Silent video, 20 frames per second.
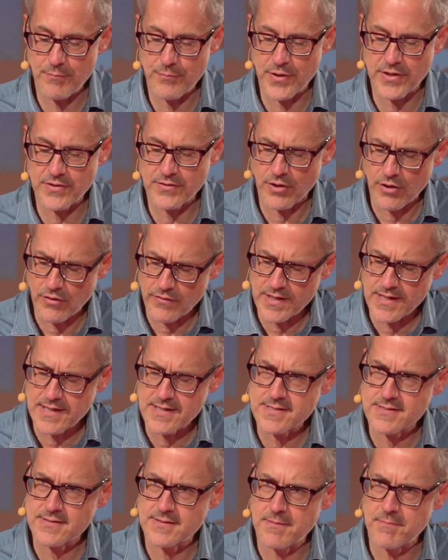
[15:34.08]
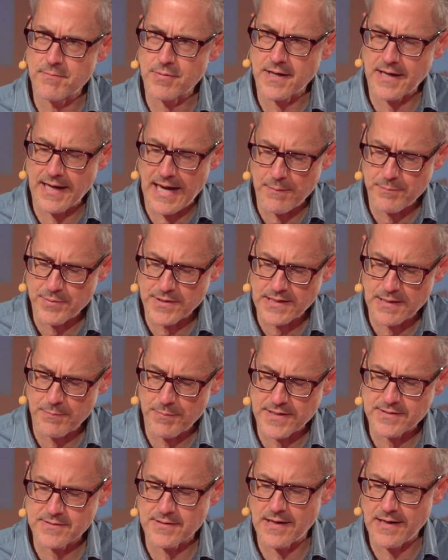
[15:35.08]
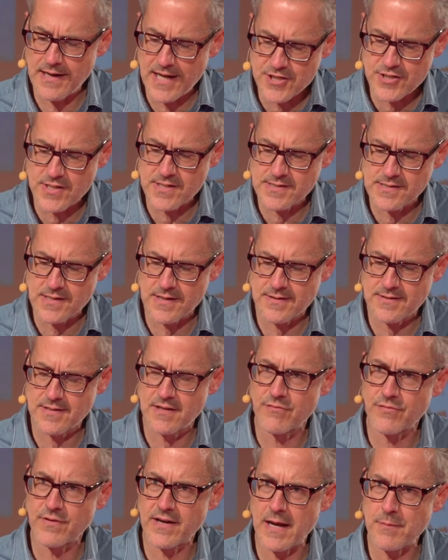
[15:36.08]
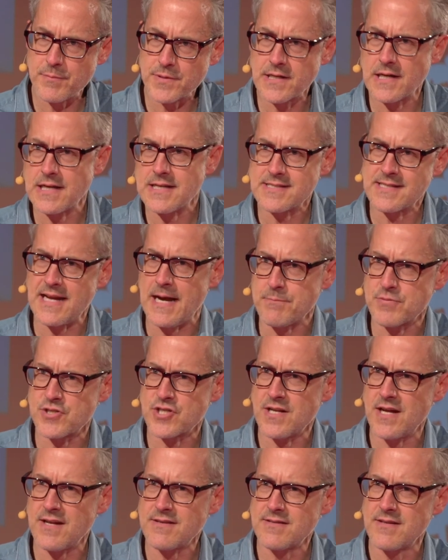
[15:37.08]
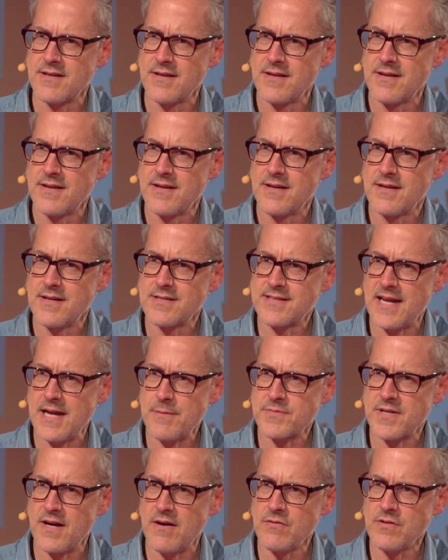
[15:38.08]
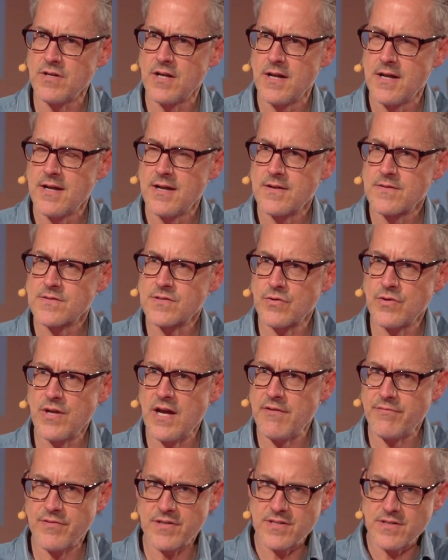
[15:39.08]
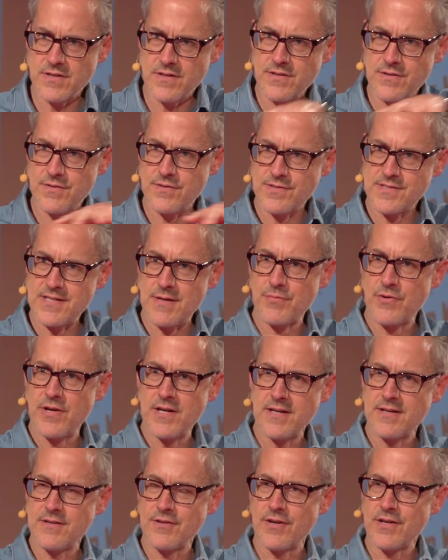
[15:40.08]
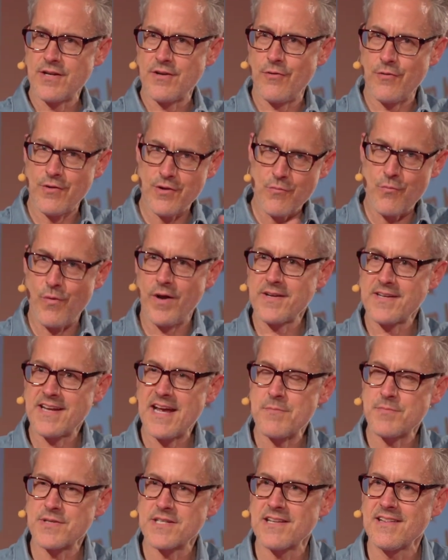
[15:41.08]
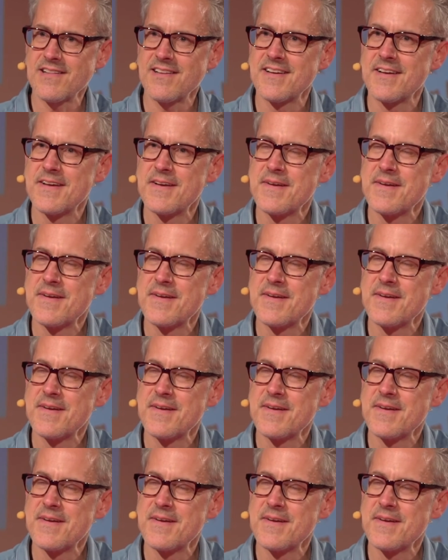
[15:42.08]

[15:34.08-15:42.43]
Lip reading: Pretoria is the capital, but the legislative capital is Kapstadt, is Cape Town. So you have it separated, not in only one capital.